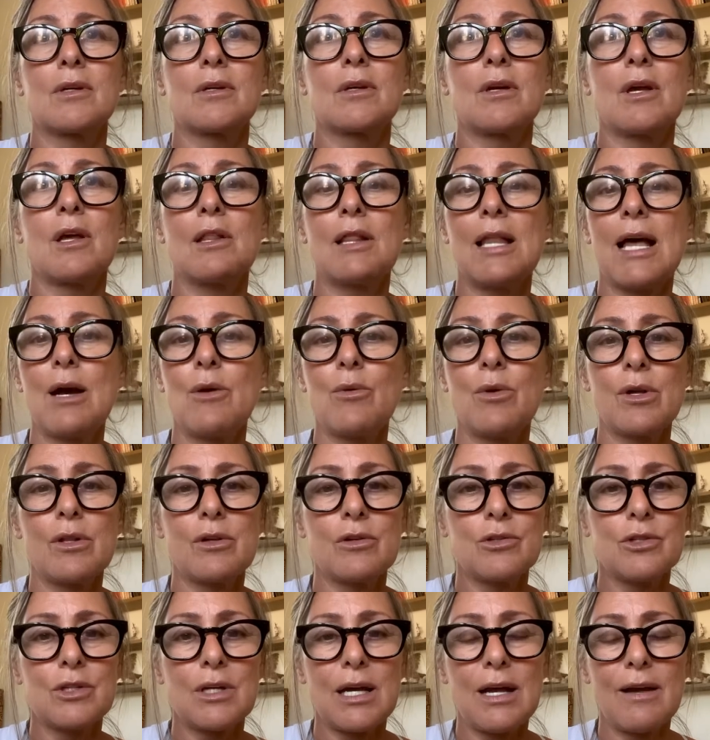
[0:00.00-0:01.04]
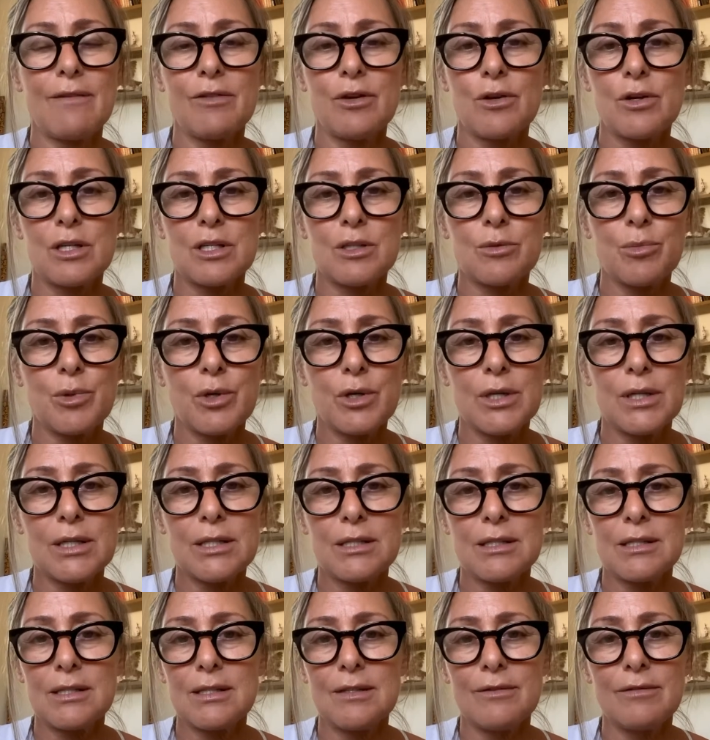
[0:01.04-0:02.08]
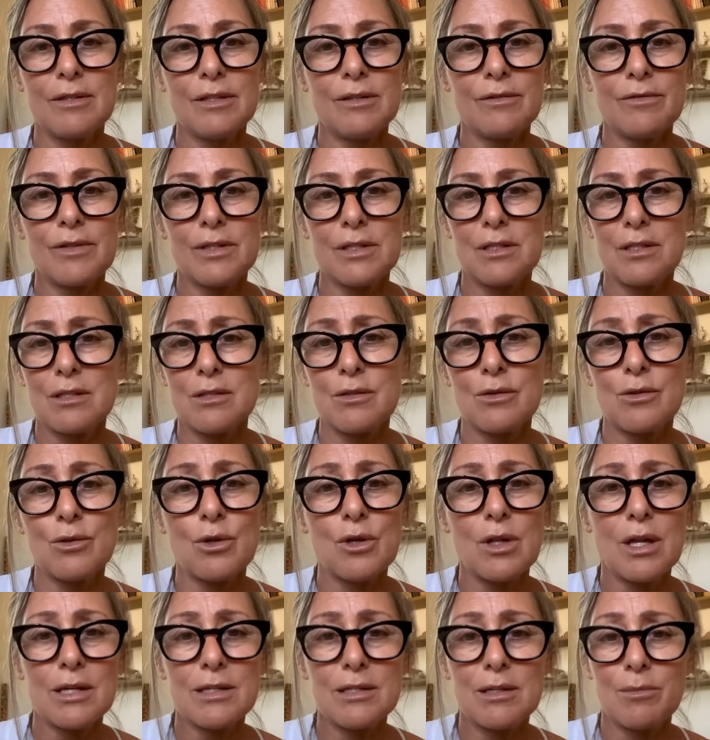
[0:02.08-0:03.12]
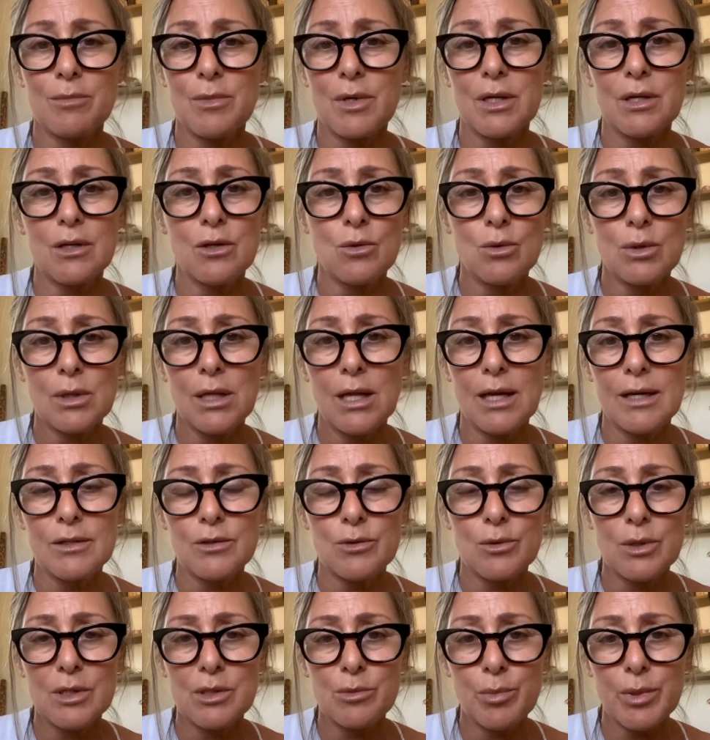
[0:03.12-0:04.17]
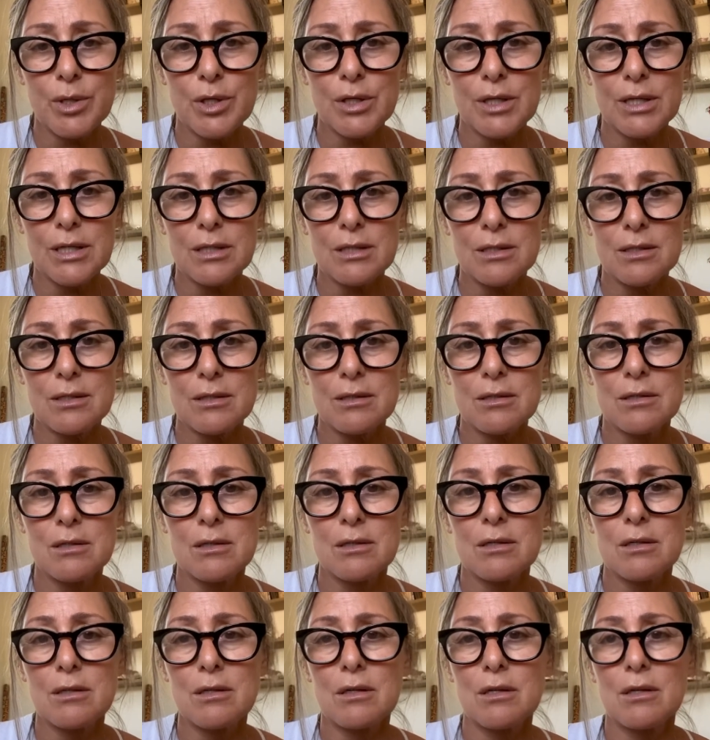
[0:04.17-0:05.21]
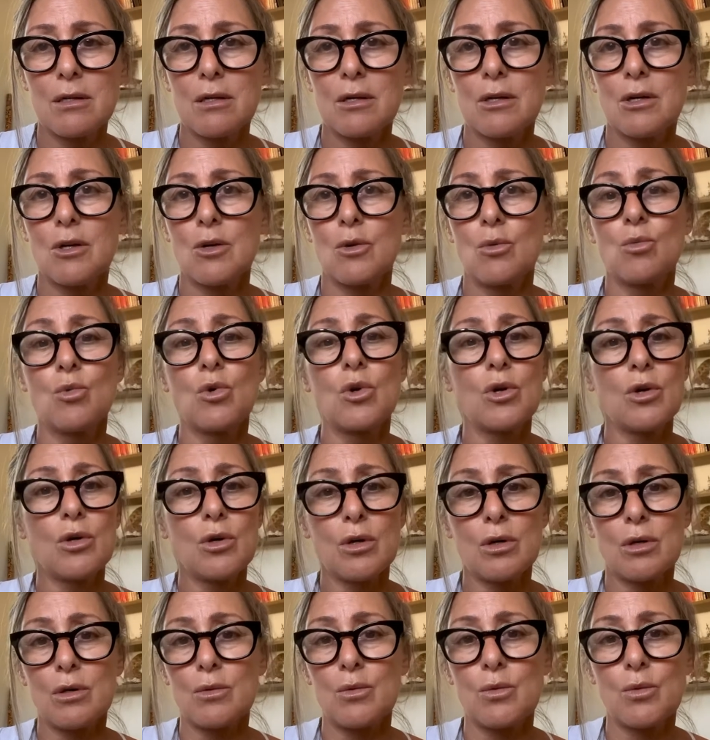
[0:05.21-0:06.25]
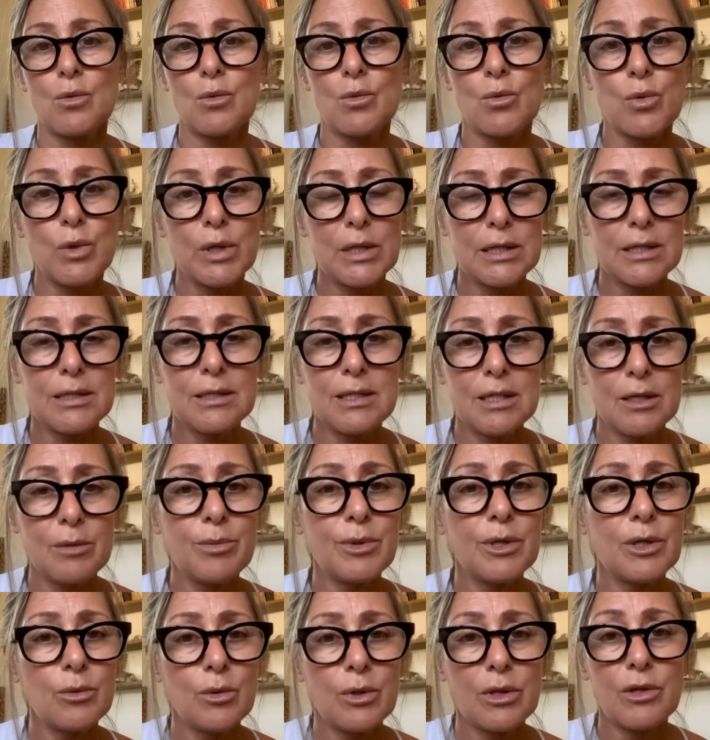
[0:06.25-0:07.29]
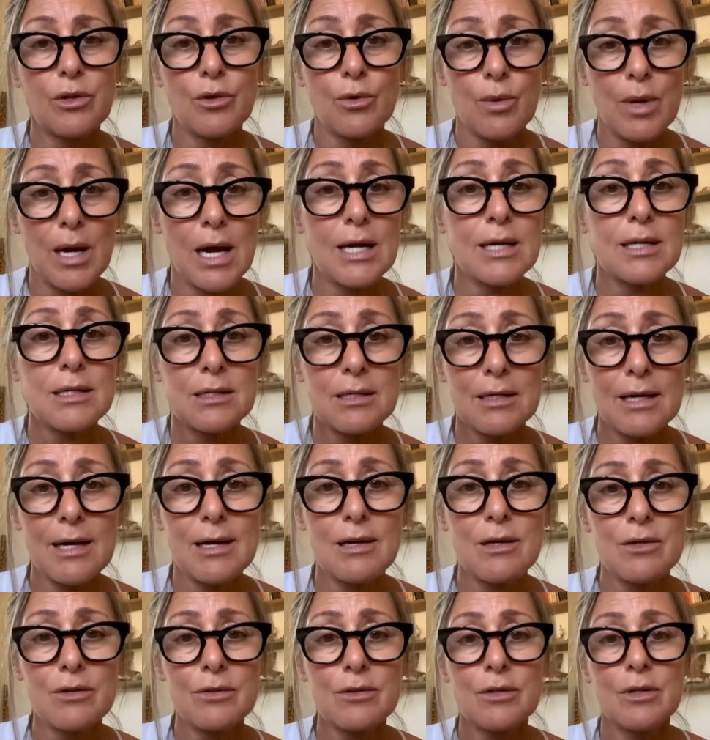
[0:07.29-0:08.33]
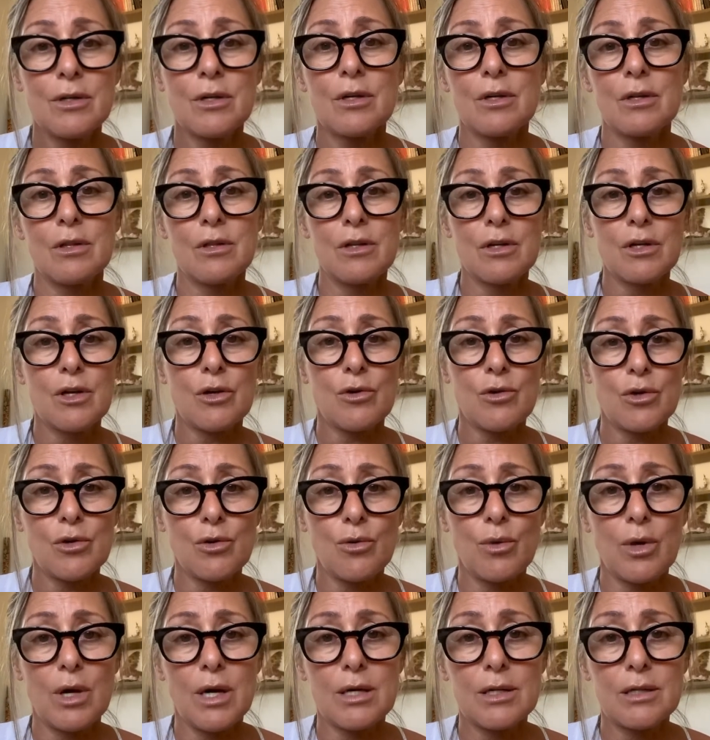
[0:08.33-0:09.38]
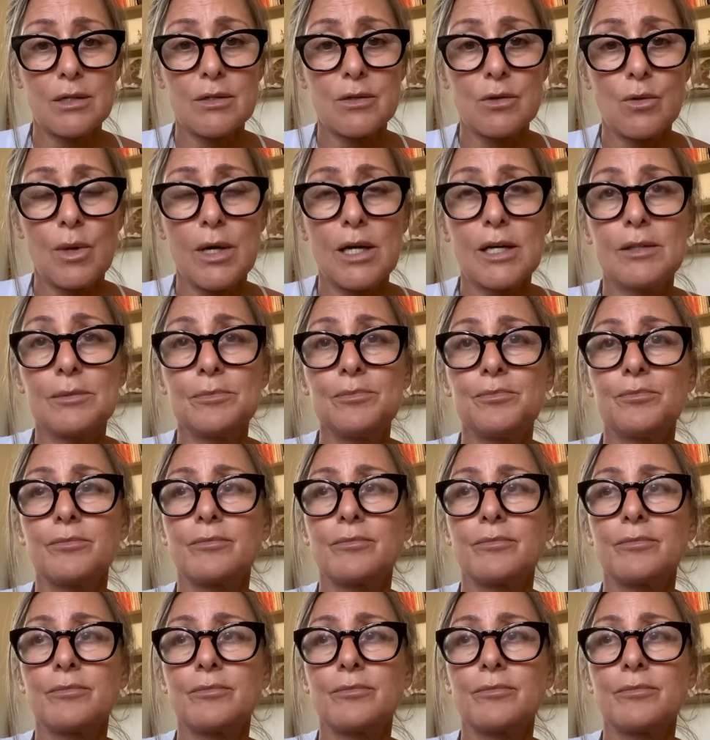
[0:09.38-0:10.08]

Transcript: Allow others to have their experience, even if it doesn't look like something you would like to experience. We're really deeply with Uranus now, the Uranus square,